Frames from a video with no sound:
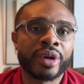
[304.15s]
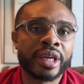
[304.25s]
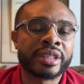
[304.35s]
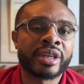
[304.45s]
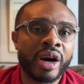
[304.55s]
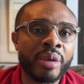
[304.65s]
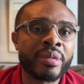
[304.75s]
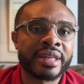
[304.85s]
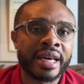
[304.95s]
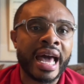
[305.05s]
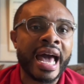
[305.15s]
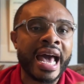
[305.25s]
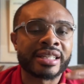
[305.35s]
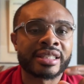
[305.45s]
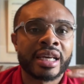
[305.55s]
It taught me that
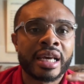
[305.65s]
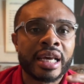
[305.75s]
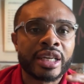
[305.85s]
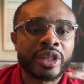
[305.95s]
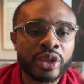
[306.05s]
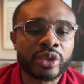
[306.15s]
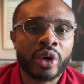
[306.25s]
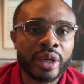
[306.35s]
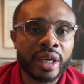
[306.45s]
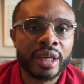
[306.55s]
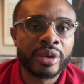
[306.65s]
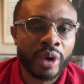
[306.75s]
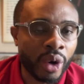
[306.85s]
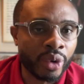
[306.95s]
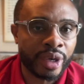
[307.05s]
as you start getting
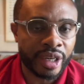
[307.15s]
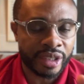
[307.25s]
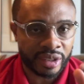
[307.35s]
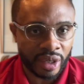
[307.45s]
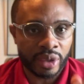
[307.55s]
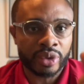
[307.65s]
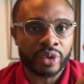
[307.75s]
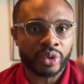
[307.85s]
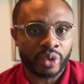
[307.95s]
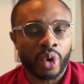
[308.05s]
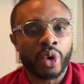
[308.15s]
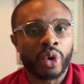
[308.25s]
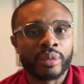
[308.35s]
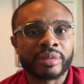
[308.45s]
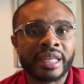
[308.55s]
older, there's certain
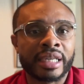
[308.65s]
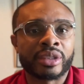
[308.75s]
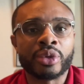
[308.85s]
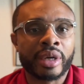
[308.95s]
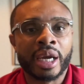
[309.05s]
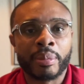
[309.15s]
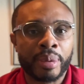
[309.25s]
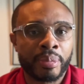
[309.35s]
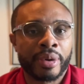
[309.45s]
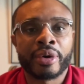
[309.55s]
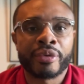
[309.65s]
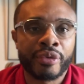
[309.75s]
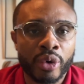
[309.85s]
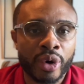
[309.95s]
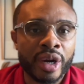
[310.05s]
storms that you can prepare
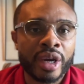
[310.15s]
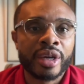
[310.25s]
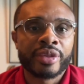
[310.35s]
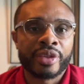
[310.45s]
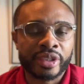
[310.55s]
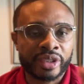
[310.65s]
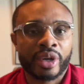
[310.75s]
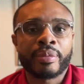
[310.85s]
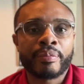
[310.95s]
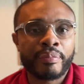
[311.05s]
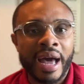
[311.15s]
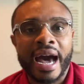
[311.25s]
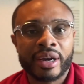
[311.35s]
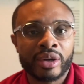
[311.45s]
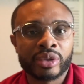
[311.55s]
for. There's certain
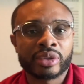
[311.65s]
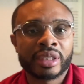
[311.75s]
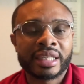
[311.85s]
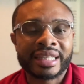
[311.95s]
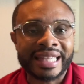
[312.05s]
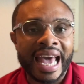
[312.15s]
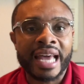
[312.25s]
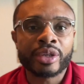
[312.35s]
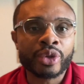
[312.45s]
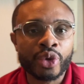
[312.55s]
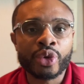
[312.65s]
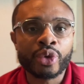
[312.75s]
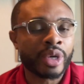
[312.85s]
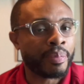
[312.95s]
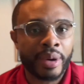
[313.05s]
battles that
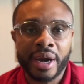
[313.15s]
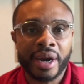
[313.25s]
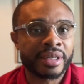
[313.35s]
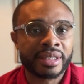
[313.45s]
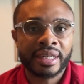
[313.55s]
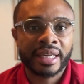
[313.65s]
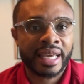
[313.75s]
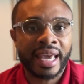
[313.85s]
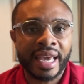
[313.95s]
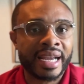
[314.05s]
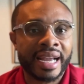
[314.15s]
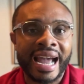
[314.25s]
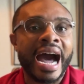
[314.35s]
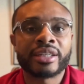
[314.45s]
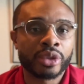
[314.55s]
your parents can't
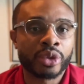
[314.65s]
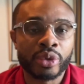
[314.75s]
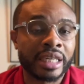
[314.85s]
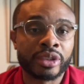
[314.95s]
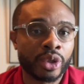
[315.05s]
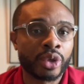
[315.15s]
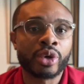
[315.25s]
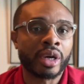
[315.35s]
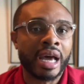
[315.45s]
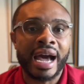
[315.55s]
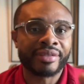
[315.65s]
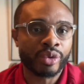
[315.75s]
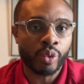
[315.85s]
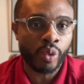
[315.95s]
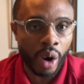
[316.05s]
guide you through, that you're gonna have to
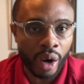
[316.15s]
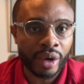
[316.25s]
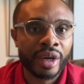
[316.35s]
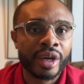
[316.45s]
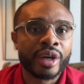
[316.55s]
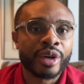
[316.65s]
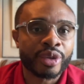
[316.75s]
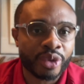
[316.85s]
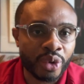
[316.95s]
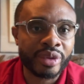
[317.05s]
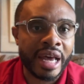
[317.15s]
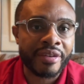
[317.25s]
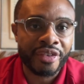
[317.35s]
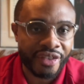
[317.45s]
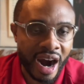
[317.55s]
walk through that
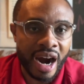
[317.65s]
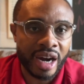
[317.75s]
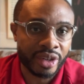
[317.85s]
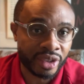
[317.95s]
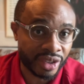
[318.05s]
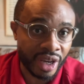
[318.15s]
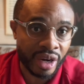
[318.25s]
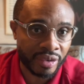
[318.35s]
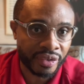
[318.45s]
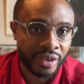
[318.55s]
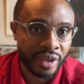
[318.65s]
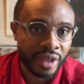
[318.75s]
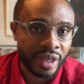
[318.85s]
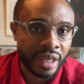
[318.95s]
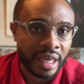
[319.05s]
fire yourself
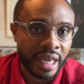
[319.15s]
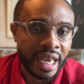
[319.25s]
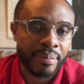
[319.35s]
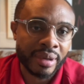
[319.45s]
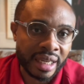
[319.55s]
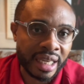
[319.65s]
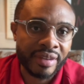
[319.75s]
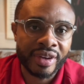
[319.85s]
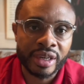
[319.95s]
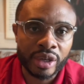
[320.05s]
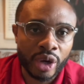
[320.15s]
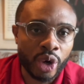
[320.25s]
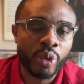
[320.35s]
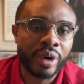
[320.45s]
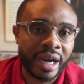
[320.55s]
and believe and know
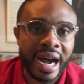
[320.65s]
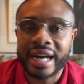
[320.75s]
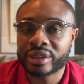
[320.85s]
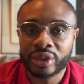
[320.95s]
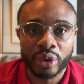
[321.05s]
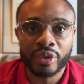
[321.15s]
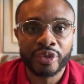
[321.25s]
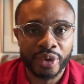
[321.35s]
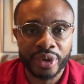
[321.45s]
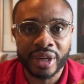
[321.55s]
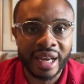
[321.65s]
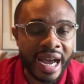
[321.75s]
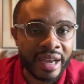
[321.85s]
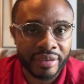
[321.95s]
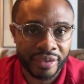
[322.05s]
what God's doing for your
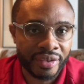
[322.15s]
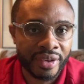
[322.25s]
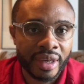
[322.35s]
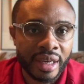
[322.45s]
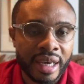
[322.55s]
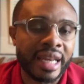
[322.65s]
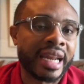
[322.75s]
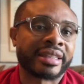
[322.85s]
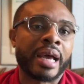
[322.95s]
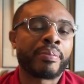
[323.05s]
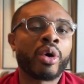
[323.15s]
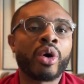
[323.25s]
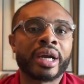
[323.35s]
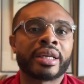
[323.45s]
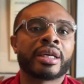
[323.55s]
life. And at that
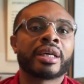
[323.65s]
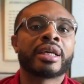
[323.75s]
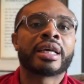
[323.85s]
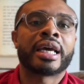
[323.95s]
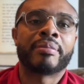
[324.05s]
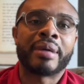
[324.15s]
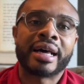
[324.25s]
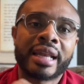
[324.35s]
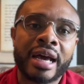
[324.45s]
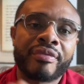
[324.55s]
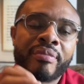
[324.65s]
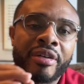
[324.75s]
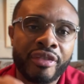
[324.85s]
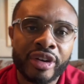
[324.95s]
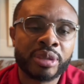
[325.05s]
point in my life, my
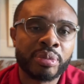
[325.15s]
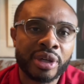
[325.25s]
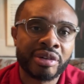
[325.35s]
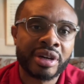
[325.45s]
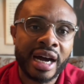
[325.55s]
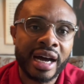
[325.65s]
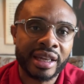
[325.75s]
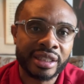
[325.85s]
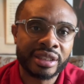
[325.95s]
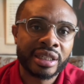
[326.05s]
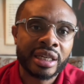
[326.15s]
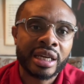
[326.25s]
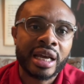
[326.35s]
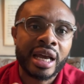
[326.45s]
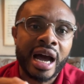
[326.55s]
freshman year of college,
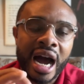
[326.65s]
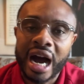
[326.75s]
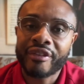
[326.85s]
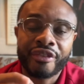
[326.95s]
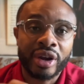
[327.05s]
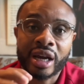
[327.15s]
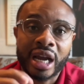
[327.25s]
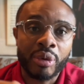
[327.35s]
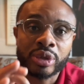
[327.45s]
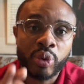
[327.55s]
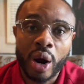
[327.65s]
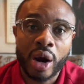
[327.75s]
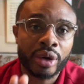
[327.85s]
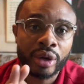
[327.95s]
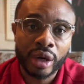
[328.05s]
I felt like I was
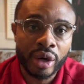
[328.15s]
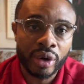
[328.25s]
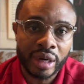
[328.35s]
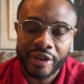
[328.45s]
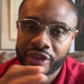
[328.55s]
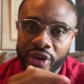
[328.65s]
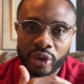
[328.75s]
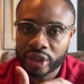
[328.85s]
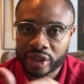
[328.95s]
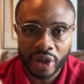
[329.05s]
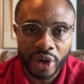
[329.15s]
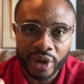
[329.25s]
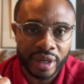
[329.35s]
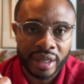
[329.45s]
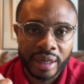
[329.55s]
walking alone. I felt deserted.